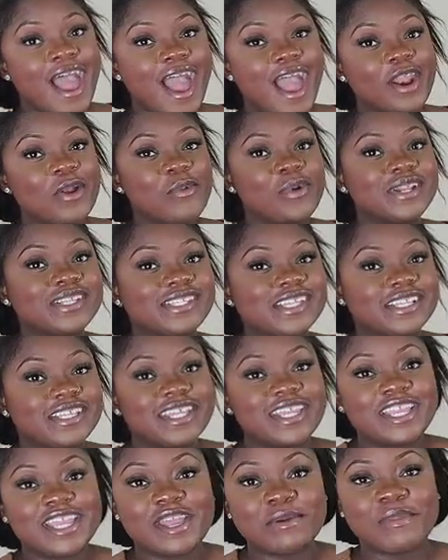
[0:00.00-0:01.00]
I don't want it to
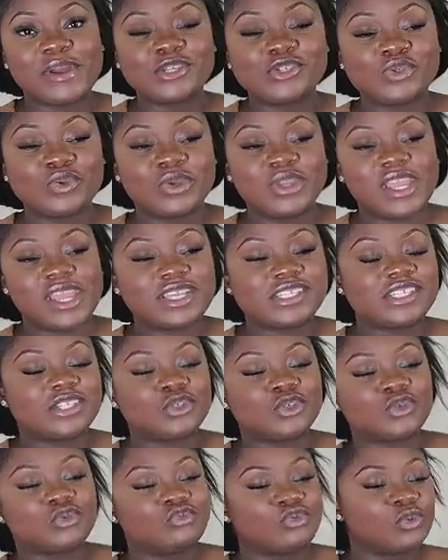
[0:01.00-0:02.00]
leak in my suitcase
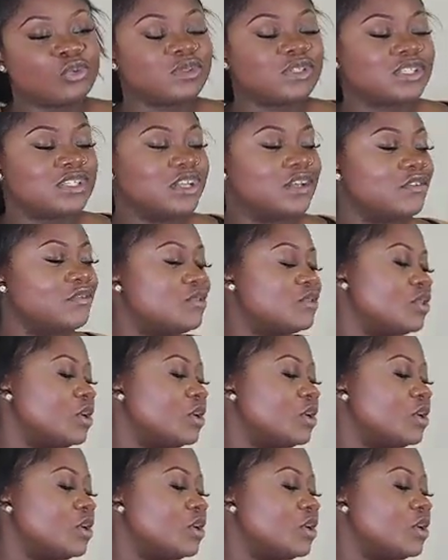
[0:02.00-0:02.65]
and just ruin stuff.